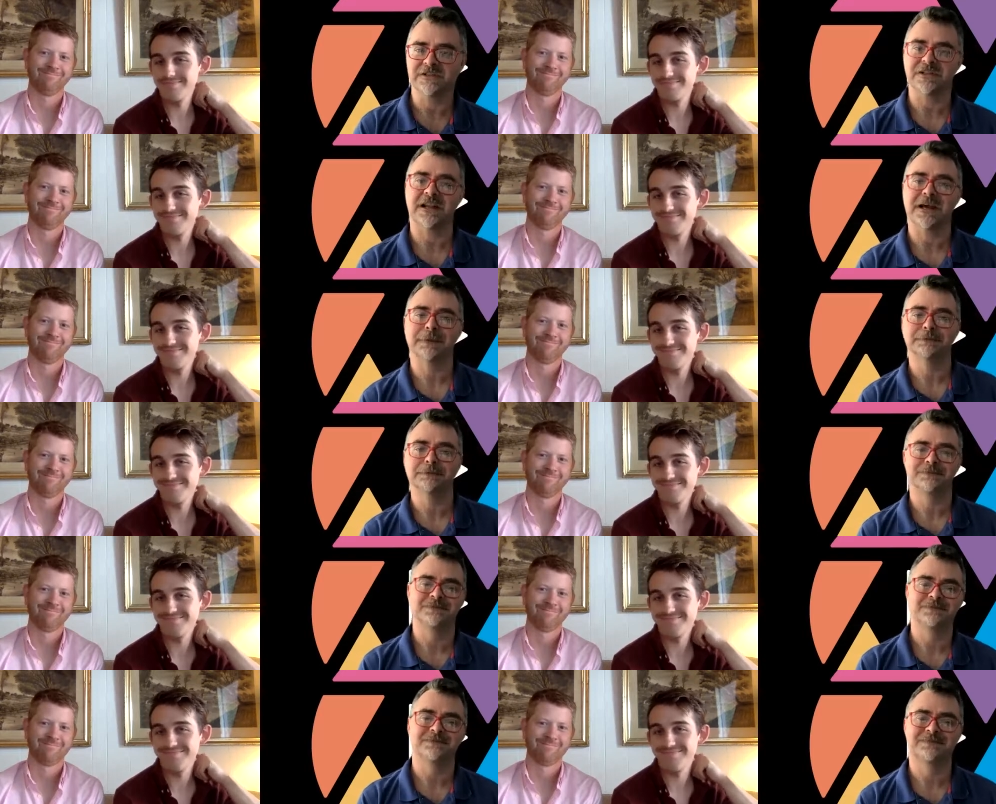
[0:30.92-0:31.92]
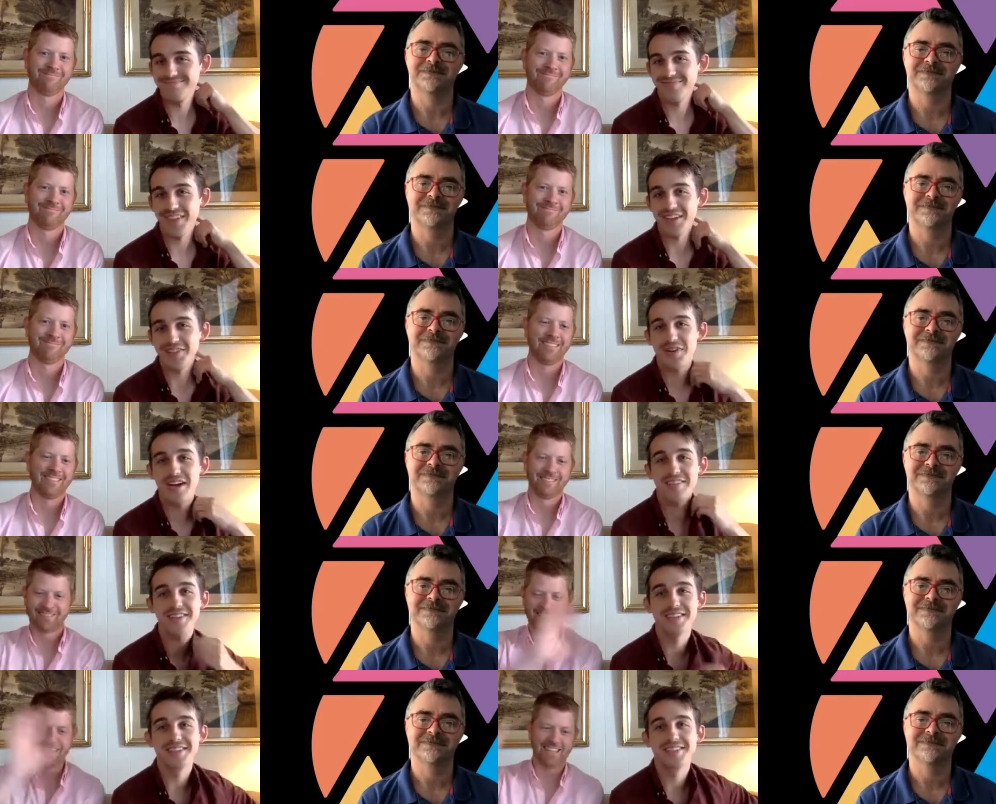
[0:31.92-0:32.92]
Speaker 1: us today.
Speaker 2: Thanks for having
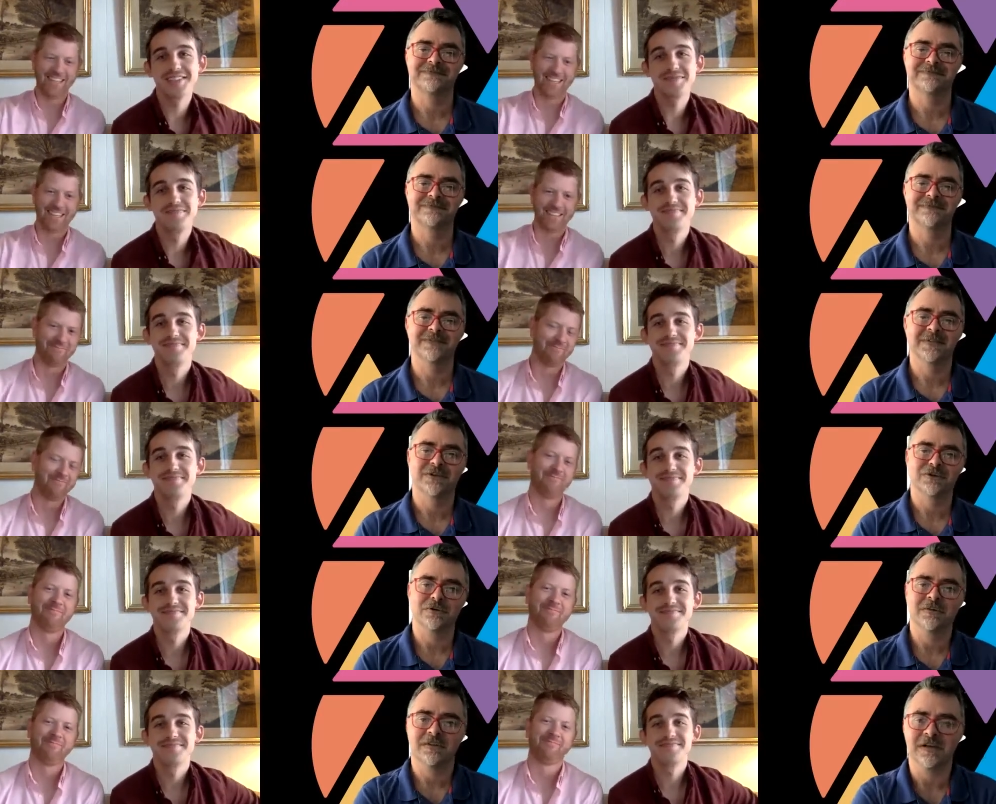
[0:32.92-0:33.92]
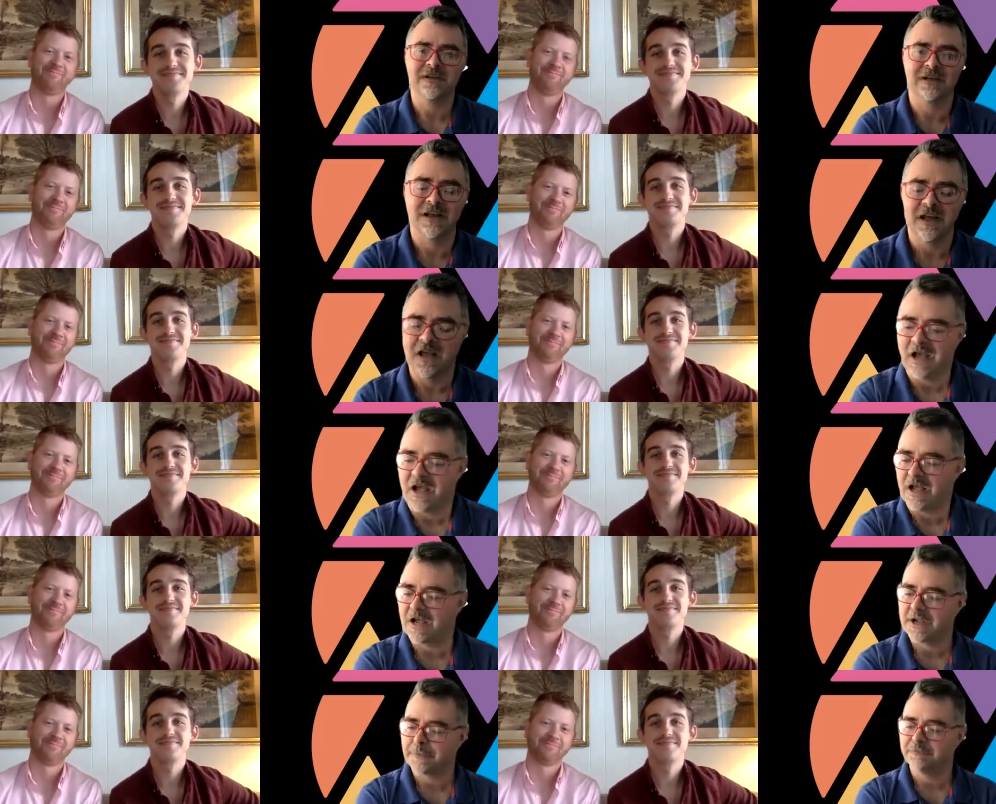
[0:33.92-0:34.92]
us. Hi.
Speaker 1: Sure thing.
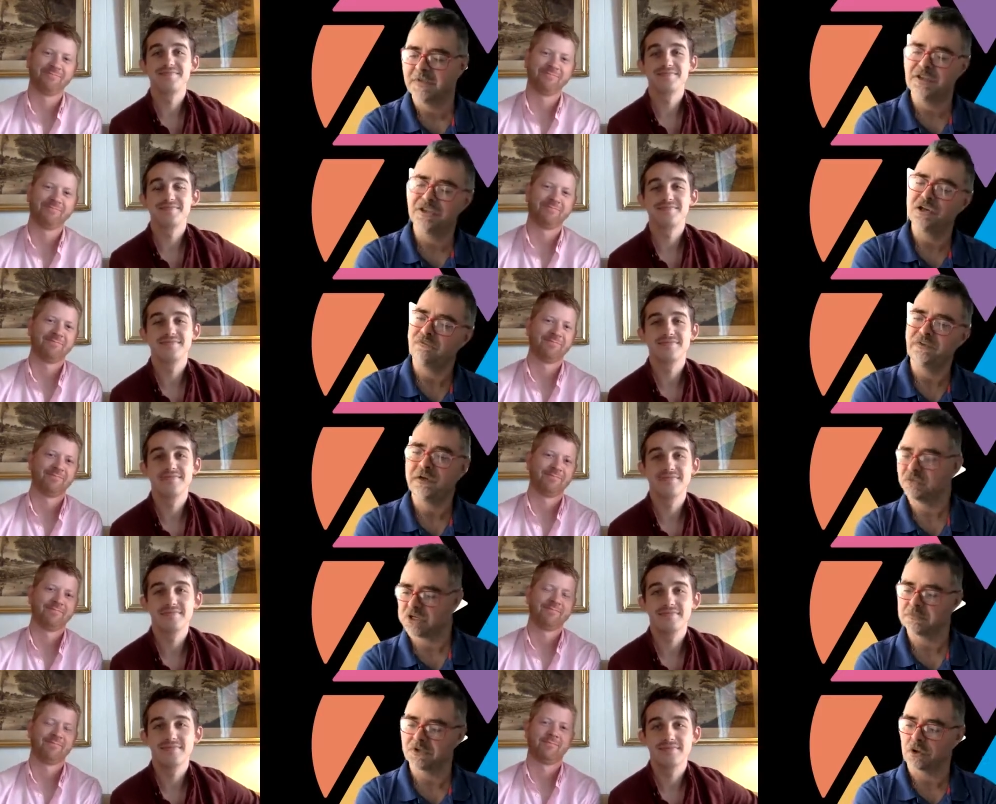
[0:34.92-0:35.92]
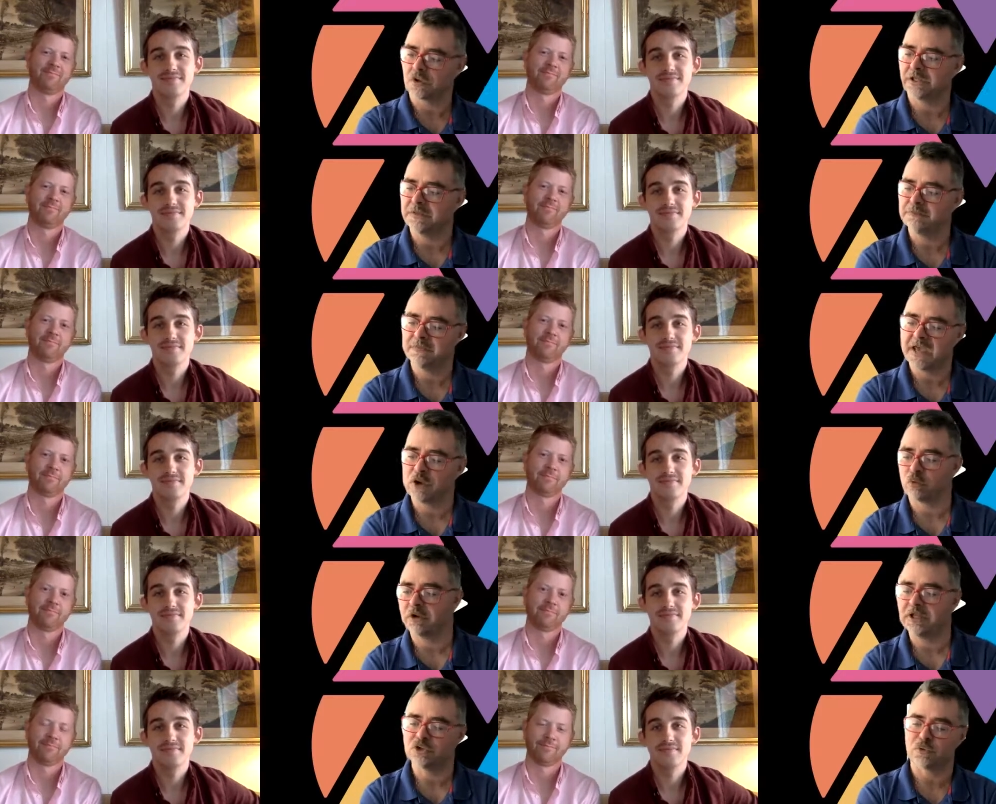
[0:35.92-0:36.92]
Um, in the new film Jump Darling, a
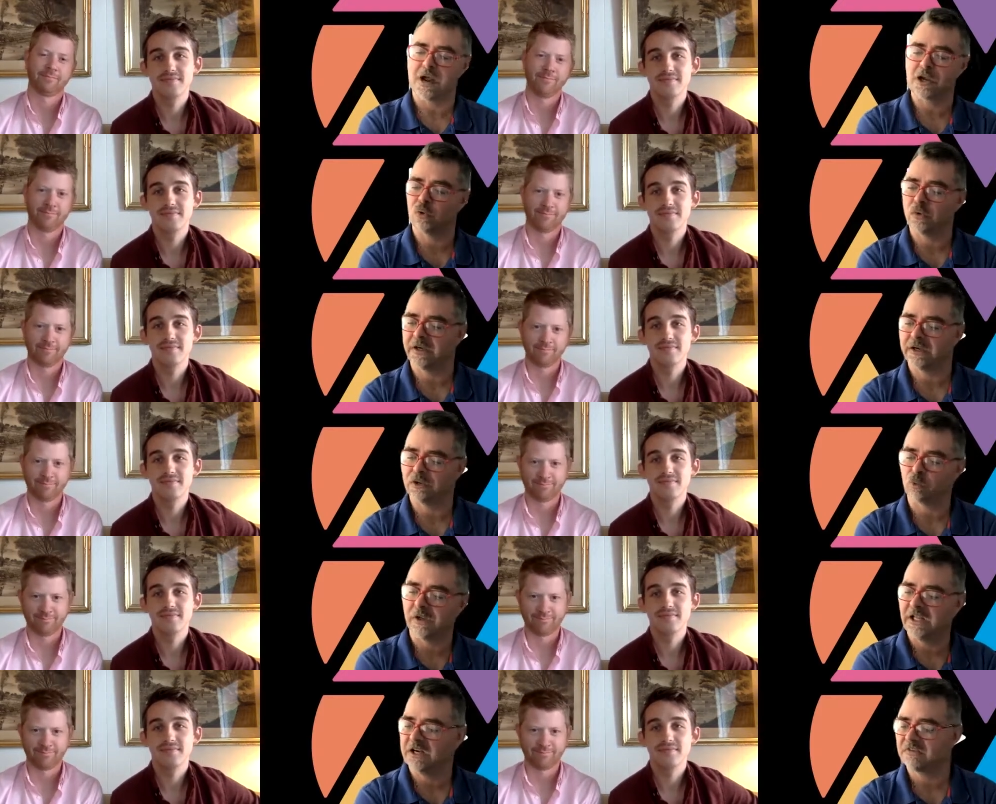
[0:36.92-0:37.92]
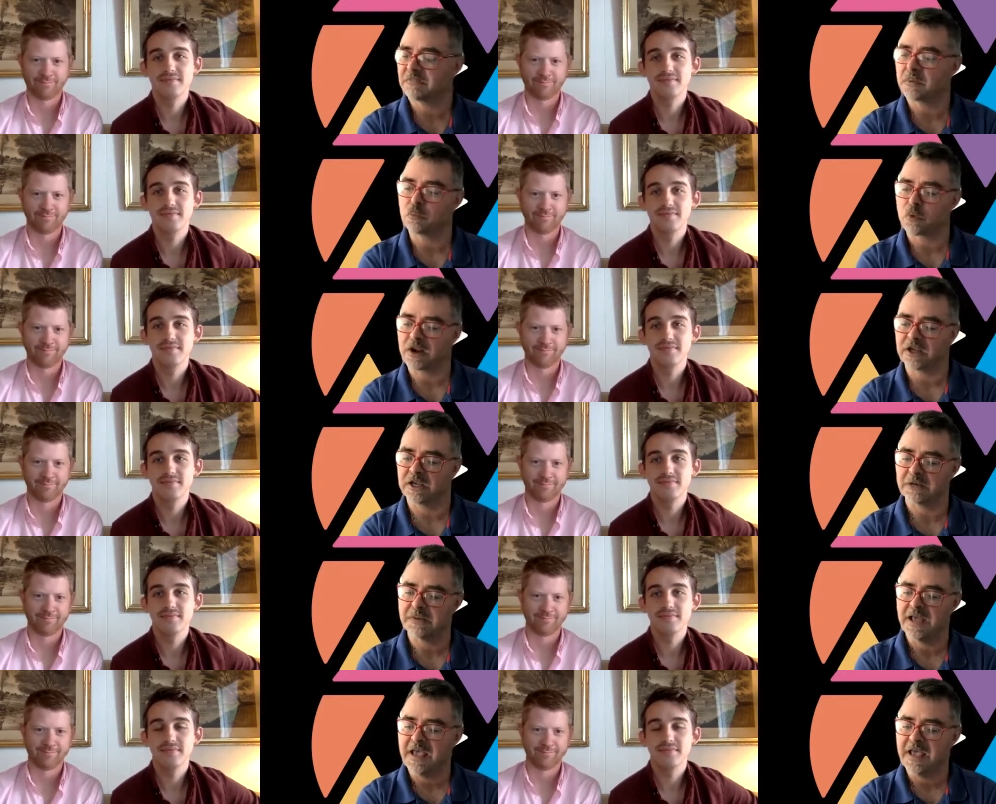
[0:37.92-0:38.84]
rookie drag queen reeling from a breakup